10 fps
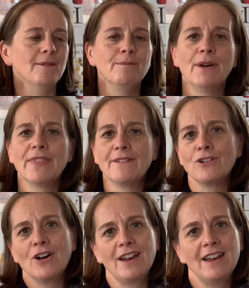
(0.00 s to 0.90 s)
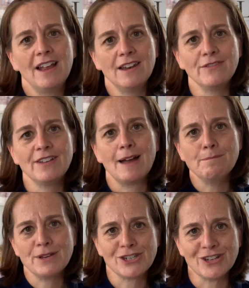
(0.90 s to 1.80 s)
but they've got a lovely
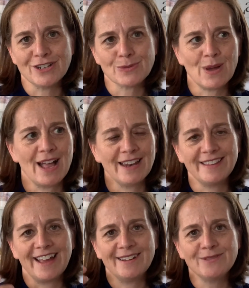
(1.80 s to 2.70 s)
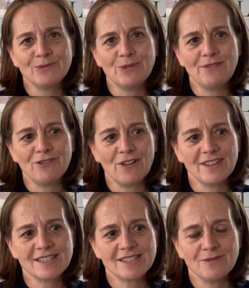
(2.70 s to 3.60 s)
ambition as well. And we've got
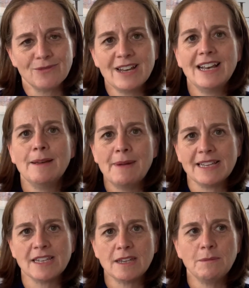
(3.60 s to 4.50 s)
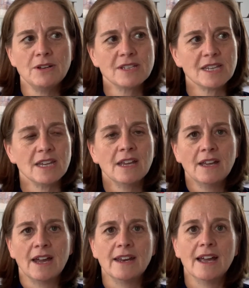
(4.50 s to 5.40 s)
this really amazing community.
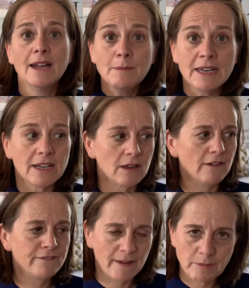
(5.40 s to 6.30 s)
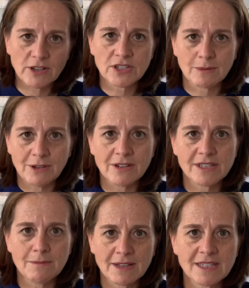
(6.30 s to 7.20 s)
And I'm in a fabulous community
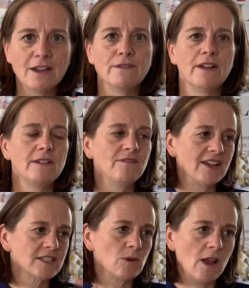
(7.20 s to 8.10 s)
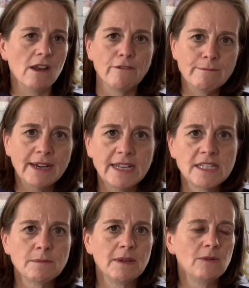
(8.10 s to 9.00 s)
myself. I invest quite a lot of money
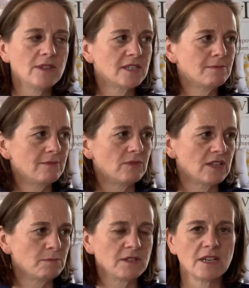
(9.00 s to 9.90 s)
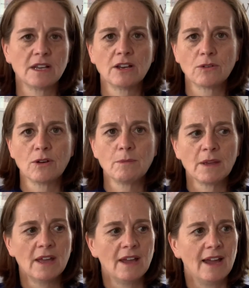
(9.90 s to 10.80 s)
to be with this particular group,
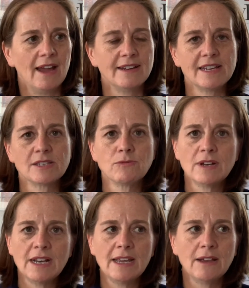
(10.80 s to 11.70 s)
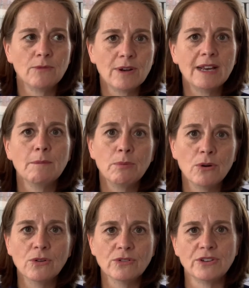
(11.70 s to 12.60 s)
and it's really, really
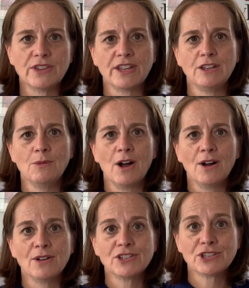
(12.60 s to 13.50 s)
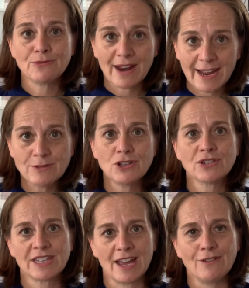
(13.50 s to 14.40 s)
important that you surround
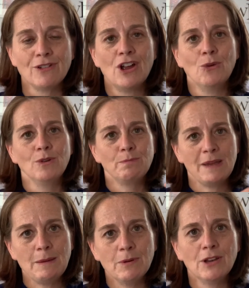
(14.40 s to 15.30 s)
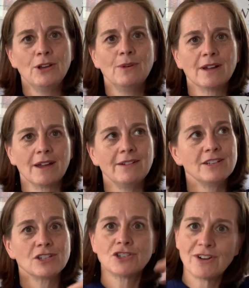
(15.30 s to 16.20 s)
yourself with people who are going
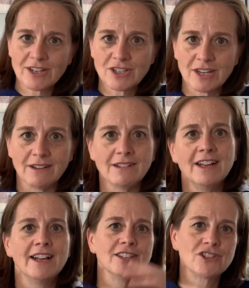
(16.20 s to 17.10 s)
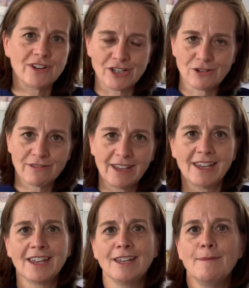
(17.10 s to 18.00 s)
to stretch you and stretch your
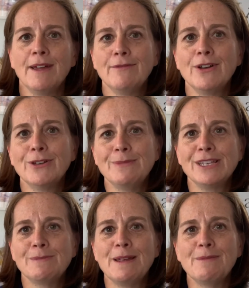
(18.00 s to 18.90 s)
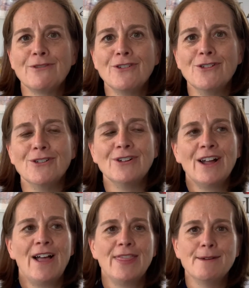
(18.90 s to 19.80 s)
thinking. You may have heard me speak before.
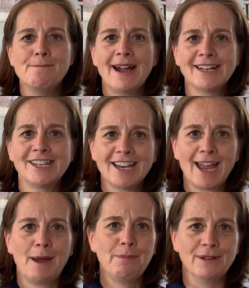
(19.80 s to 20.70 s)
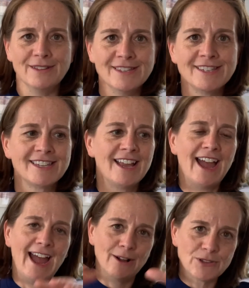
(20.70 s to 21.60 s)
The magic happens
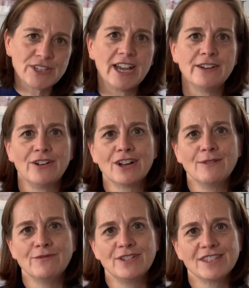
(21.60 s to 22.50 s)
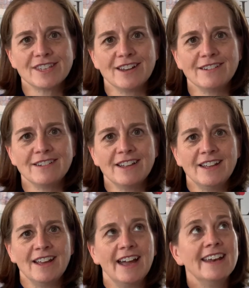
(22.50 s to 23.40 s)
outside of our comfort zone.
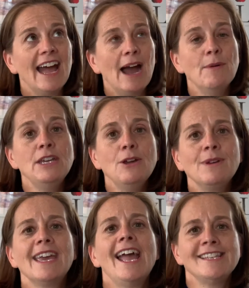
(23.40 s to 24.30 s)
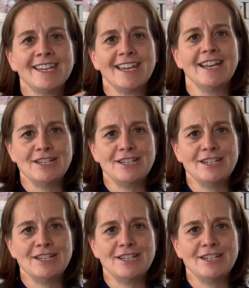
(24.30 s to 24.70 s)
And how are you getting